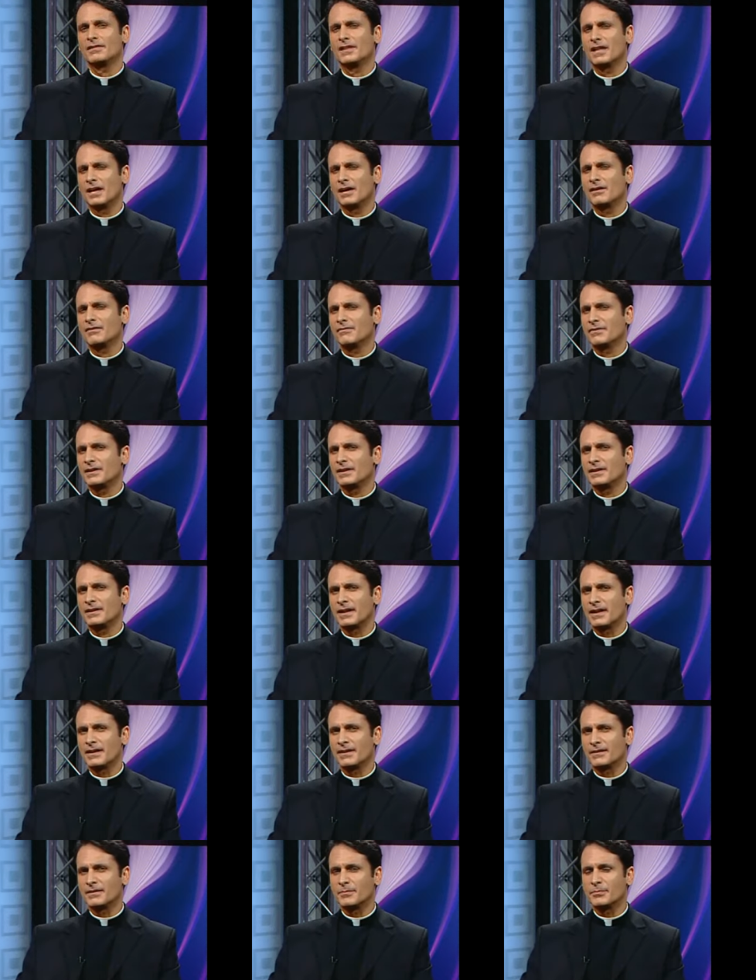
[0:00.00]
love
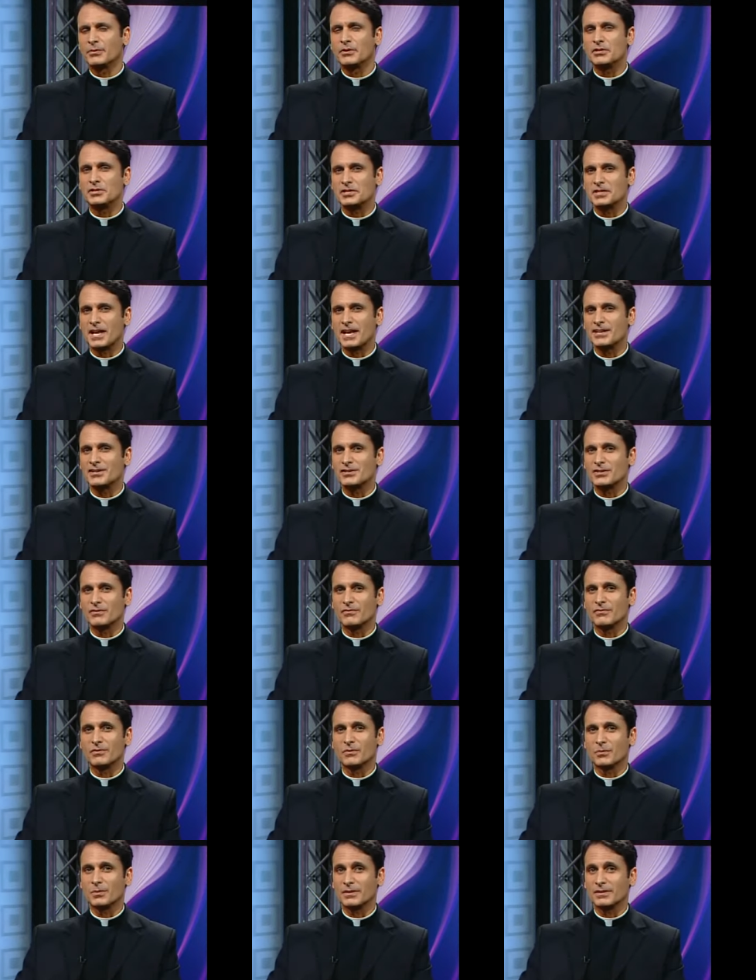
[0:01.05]
and, and
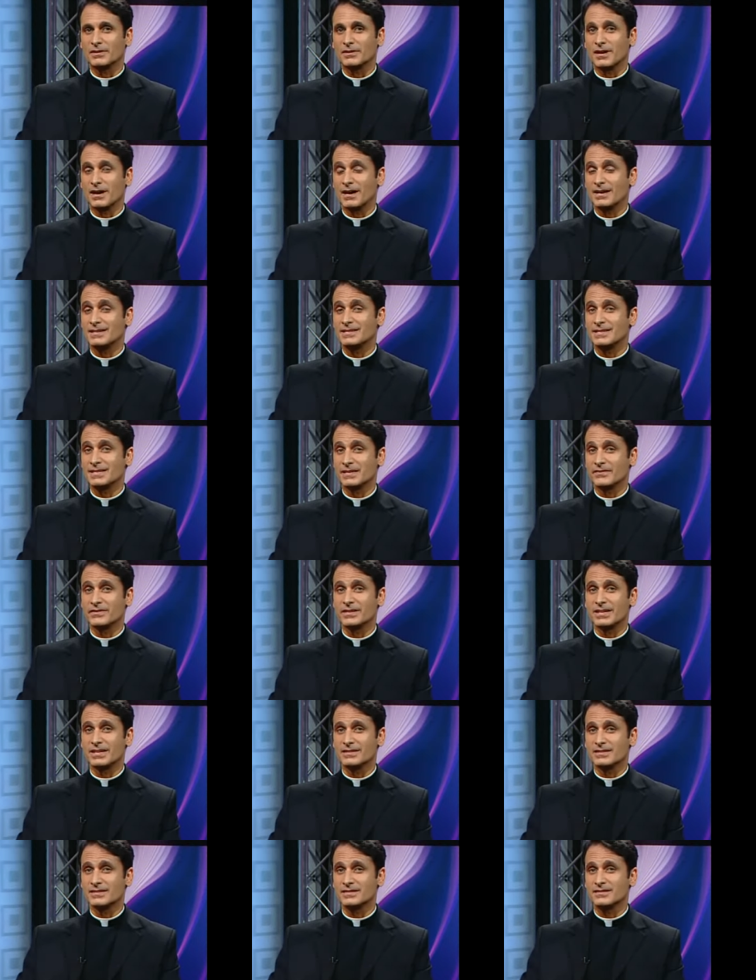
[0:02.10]
appreciation for what God has
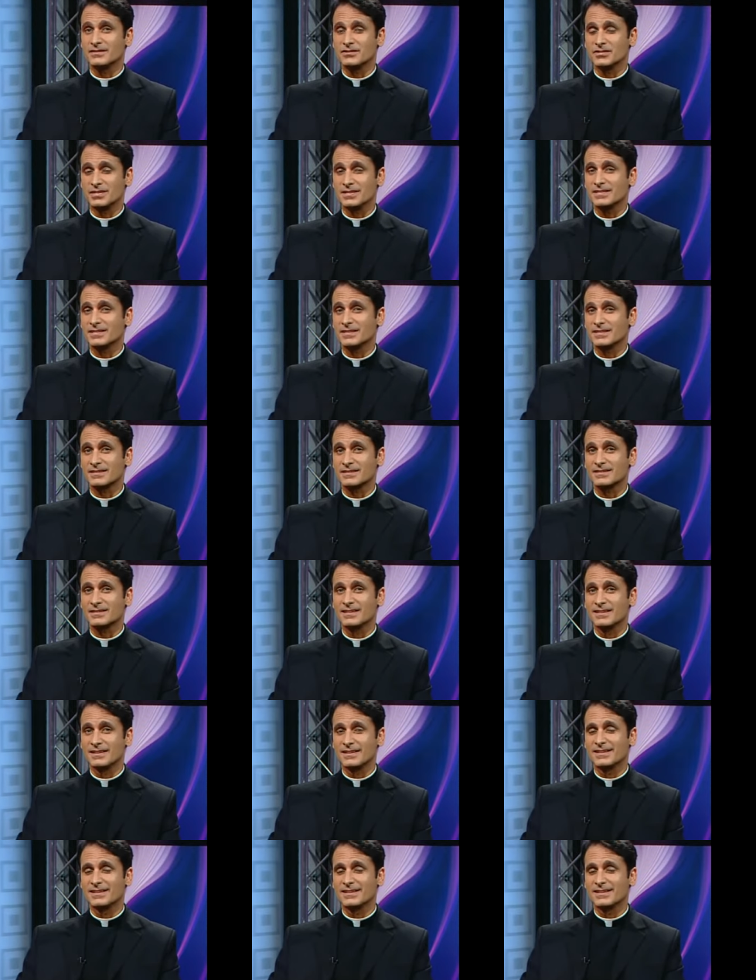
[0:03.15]
given us, Jesus